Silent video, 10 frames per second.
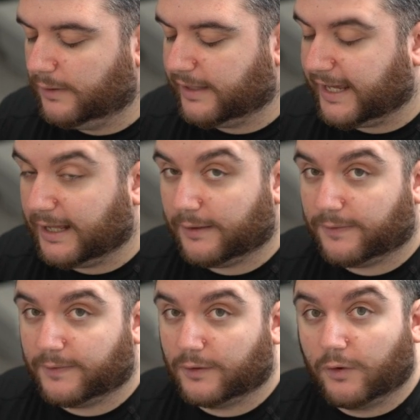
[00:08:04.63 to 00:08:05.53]

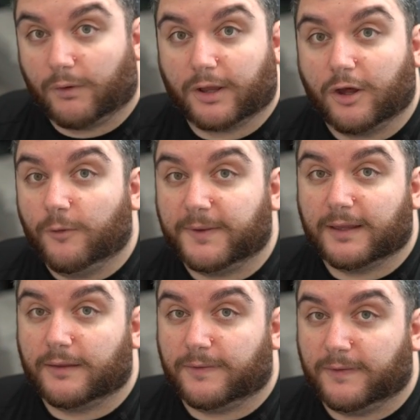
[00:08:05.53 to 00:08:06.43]
cast
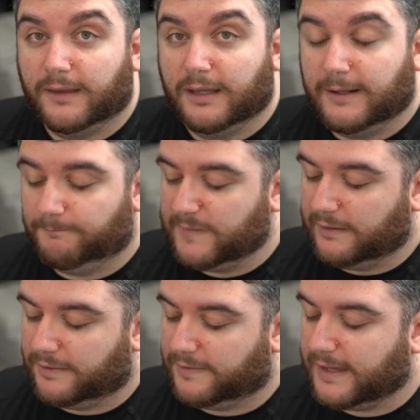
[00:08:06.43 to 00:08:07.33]
Cornucopias
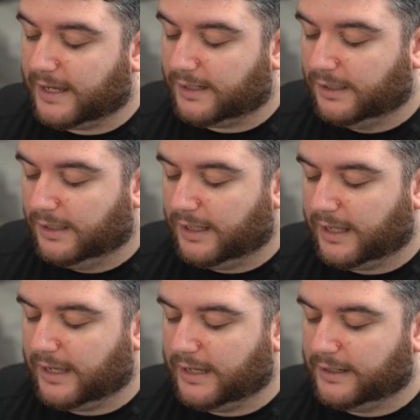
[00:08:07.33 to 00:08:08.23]
instead,
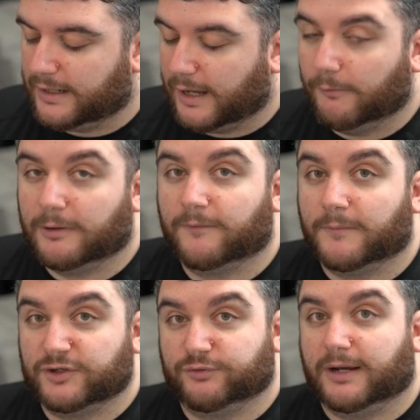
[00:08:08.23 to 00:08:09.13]
and I would have
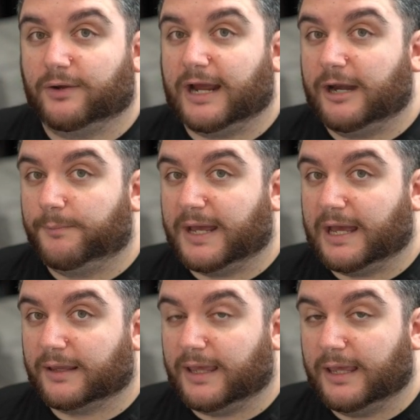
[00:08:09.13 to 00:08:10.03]
much rather add
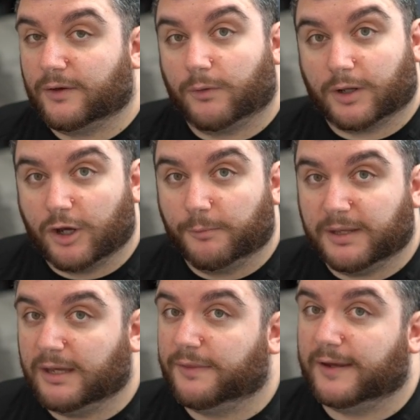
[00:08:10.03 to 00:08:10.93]
back a
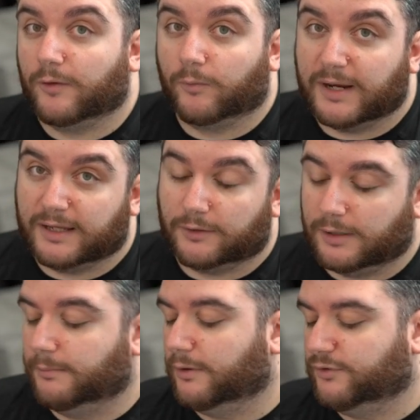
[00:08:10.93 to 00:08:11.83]
Cornucopia than a regular
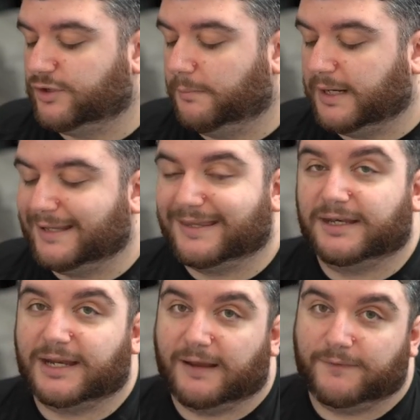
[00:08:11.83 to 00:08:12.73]
Ambrosia, but I
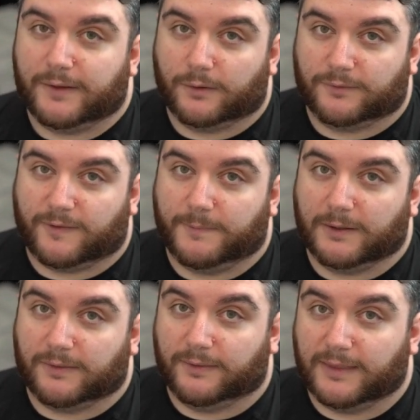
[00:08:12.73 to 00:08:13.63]
didn't have the Earth
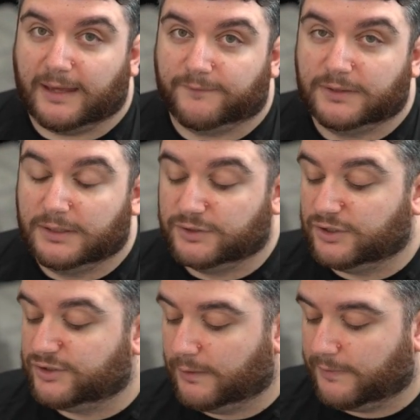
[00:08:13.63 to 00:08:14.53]
Spirits left to
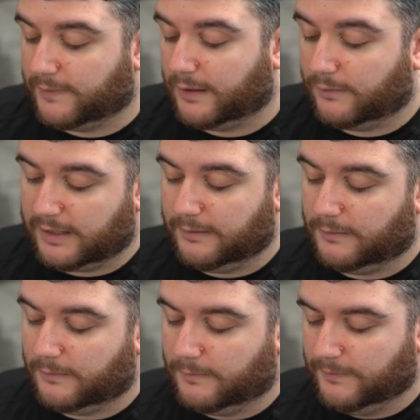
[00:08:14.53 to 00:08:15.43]
do so, and
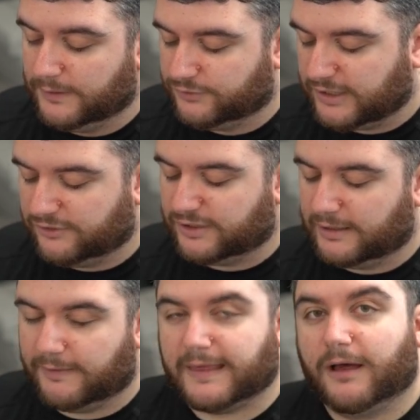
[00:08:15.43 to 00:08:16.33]
changing
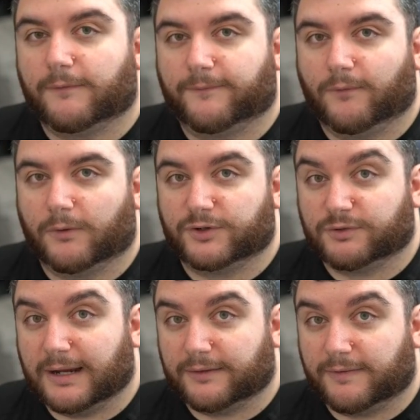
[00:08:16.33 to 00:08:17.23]
these out for
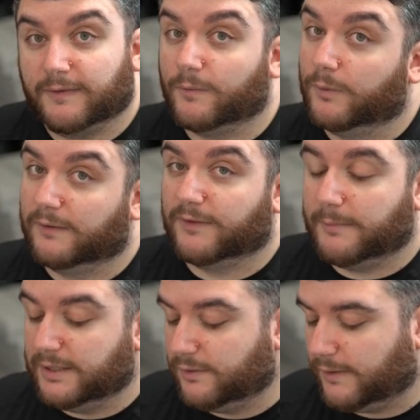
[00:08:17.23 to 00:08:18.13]
Terratlases would have let
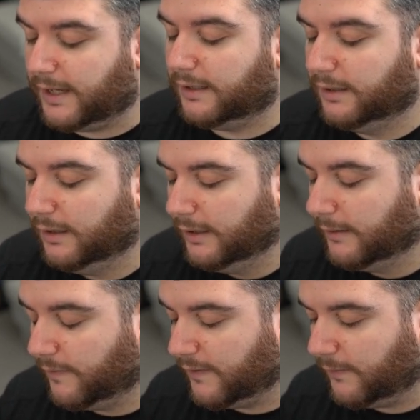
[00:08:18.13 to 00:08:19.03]
me do that.
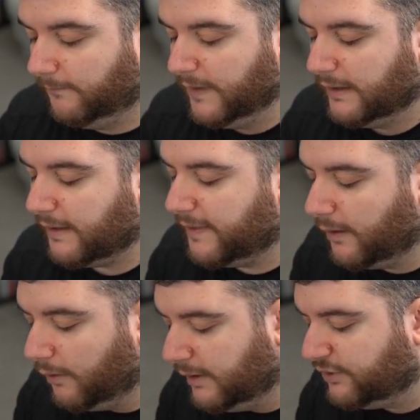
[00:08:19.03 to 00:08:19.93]
So that's the
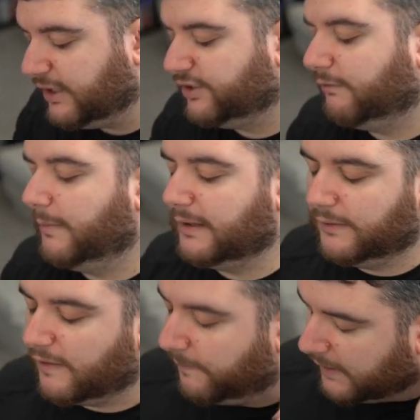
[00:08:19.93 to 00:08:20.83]
only change I would make to
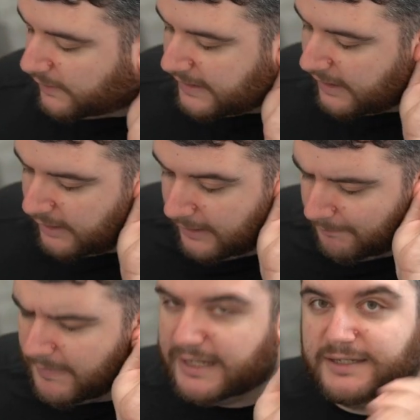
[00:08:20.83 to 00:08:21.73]
the Spirit deck.
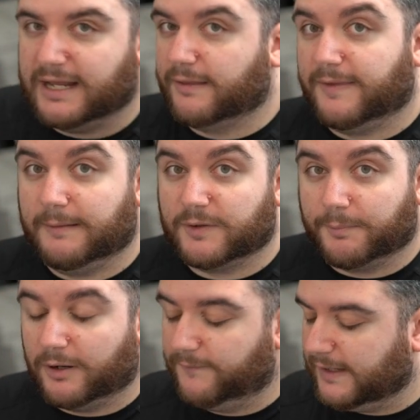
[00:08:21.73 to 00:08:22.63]
Main deck seemed
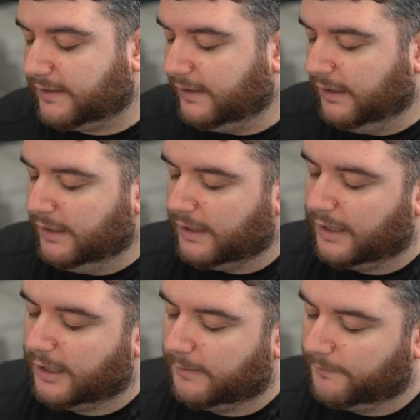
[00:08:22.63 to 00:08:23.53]
perfect.
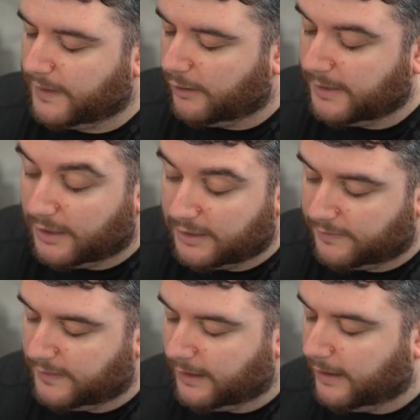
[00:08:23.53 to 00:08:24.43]
I'll be
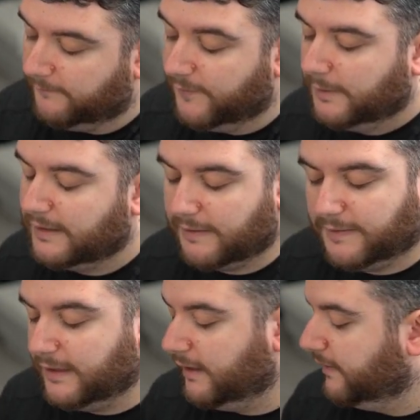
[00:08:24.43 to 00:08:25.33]
honest, I'm filming this
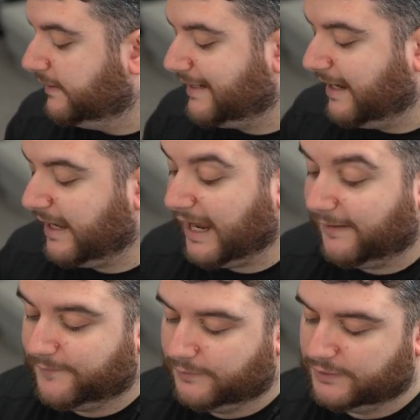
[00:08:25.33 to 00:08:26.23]
the day
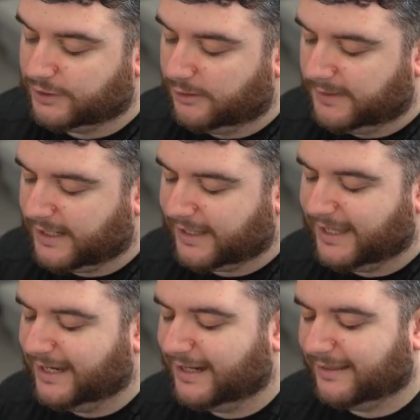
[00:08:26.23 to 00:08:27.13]
after the tournament. I
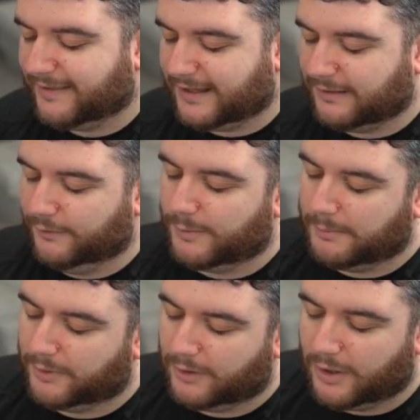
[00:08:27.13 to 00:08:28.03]
can't exactly
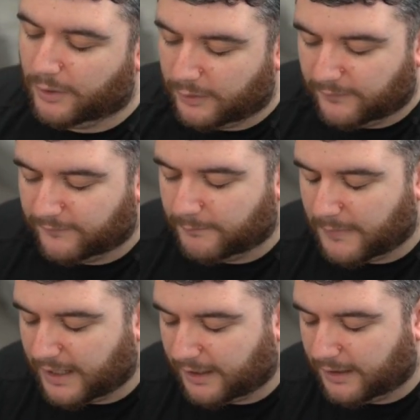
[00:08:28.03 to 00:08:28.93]
remember all of
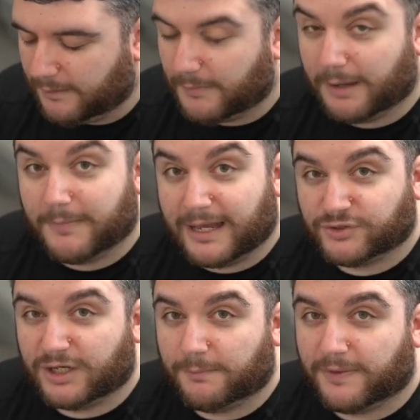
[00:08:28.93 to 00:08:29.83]
my
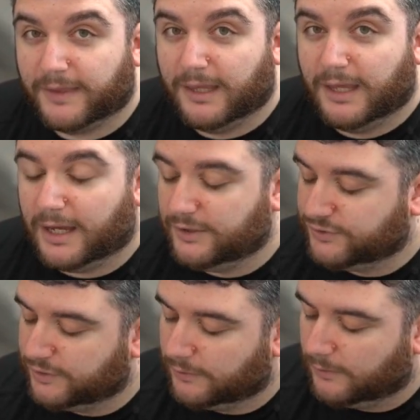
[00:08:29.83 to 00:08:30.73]
matchups. I
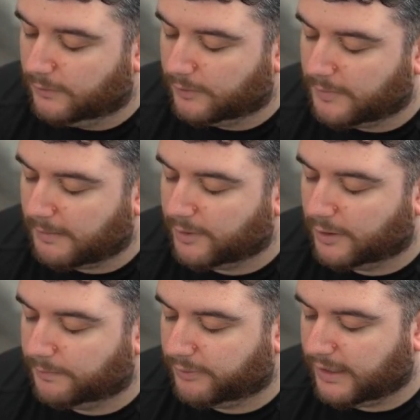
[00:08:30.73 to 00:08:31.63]
do
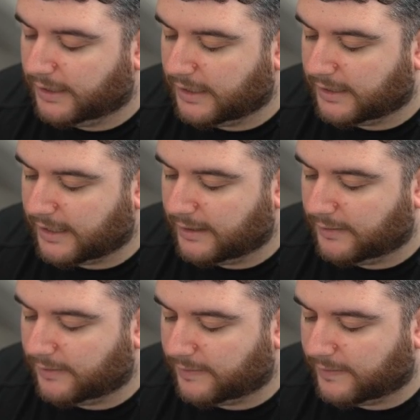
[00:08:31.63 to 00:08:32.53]
remember playing
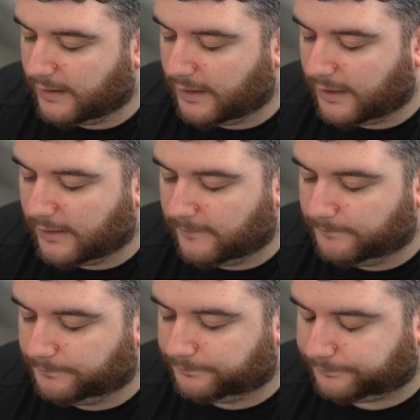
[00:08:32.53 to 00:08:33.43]
against a
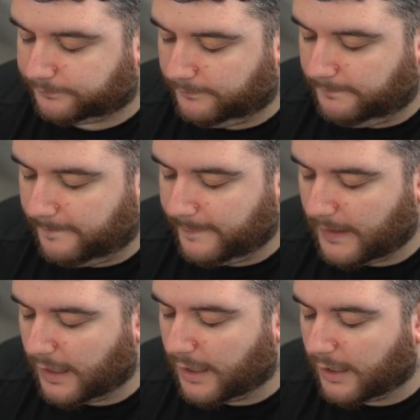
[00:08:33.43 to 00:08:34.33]

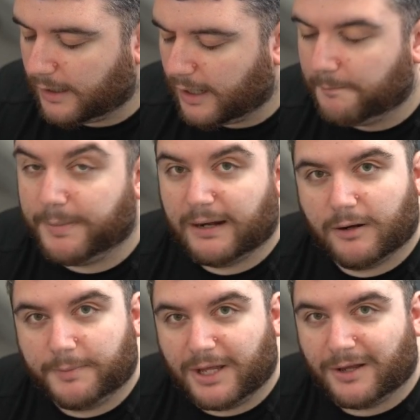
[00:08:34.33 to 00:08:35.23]

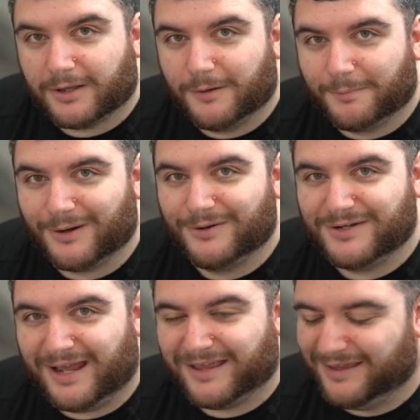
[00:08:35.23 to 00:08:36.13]
Barabog burn
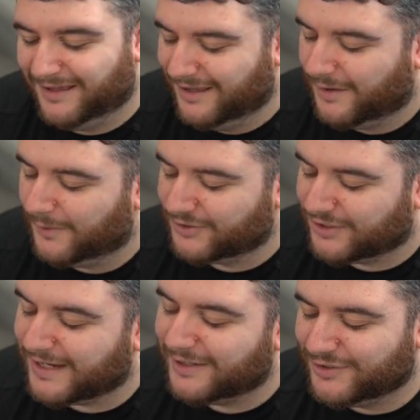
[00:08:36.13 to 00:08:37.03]
deck, which
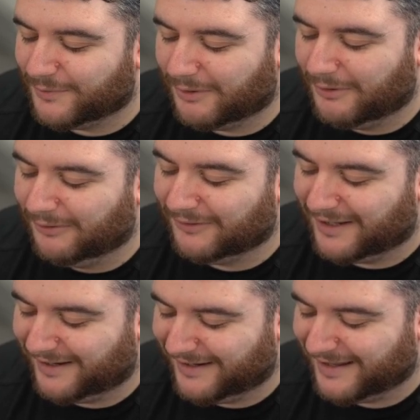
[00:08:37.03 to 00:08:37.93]
didn't do a whole
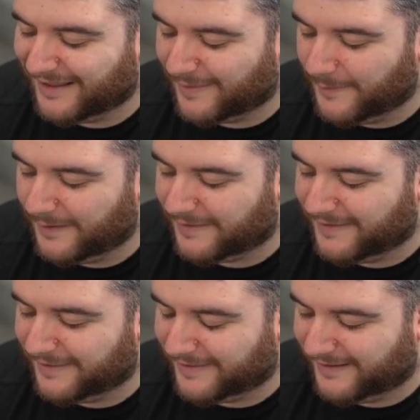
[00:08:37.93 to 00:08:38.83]
lot against me
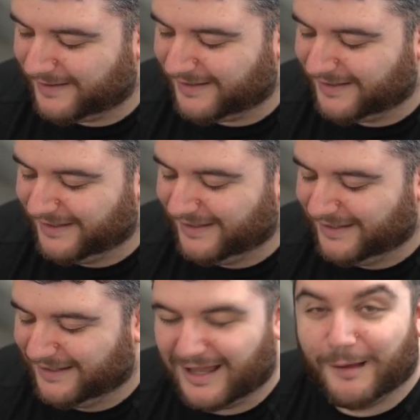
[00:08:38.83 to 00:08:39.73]
since I'm
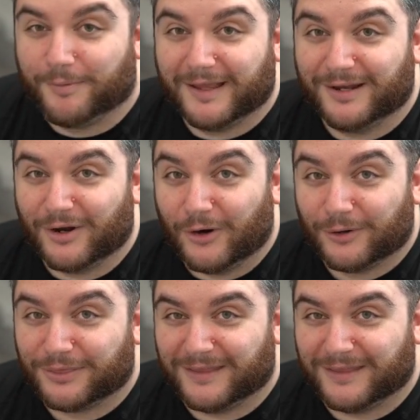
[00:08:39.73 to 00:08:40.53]
playing Earth.